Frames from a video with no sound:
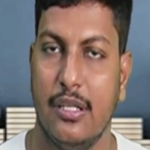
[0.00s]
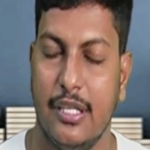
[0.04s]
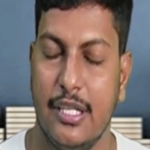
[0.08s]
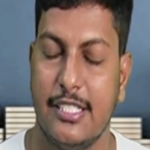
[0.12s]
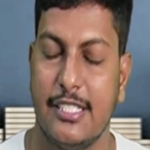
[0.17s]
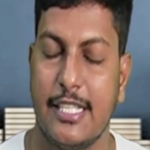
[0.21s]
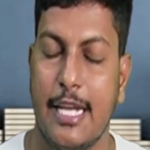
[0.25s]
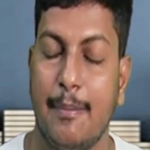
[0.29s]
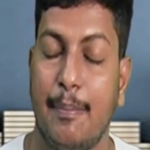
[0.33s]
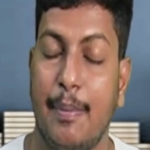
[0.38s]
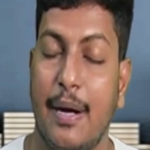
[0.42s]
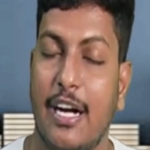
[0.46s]

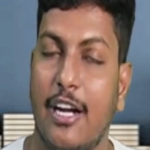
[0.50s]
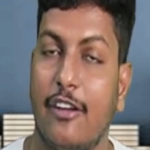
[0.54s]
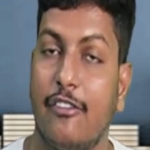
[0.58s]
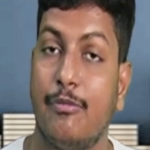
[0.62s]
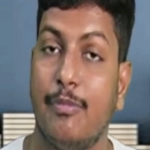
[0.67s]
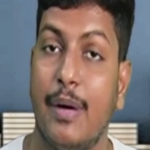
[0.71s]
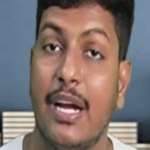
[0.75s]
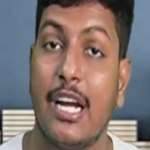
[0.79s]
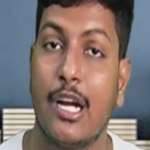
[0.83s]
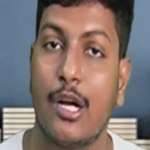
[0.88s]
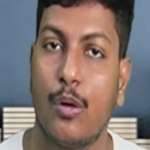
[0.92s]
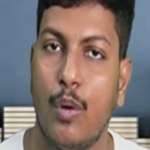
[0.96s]
design part of
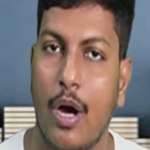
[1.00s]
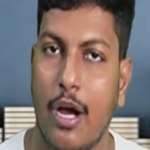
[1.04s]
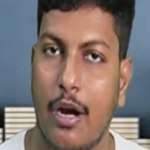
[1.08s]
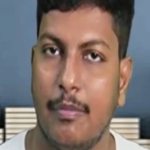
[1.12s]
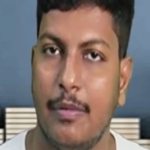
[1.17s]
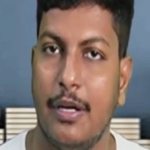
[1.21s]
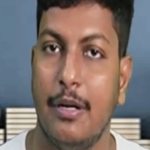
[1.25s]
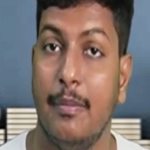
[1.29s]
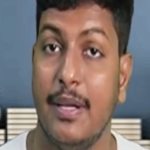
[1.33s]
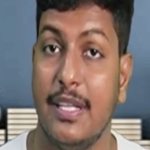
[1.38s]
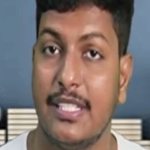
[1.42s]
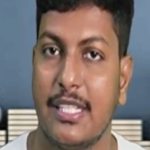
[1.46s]
my
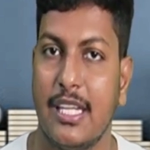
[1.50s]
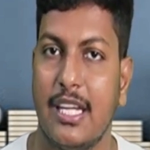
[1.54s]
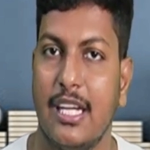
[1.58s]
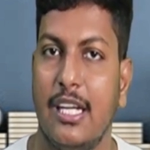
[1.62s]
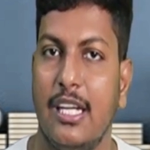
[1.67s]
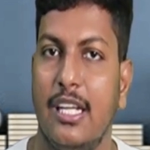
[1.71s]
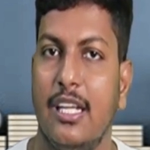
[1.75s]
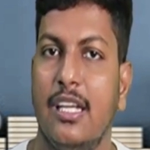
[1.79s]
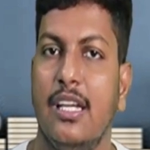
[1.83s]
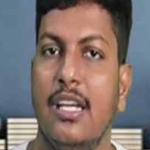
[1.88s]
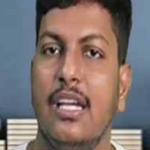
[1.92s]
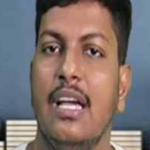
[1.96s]
requirement
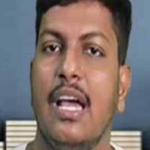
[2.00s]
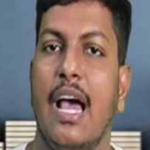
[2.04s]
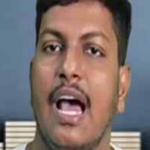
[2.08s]
basically.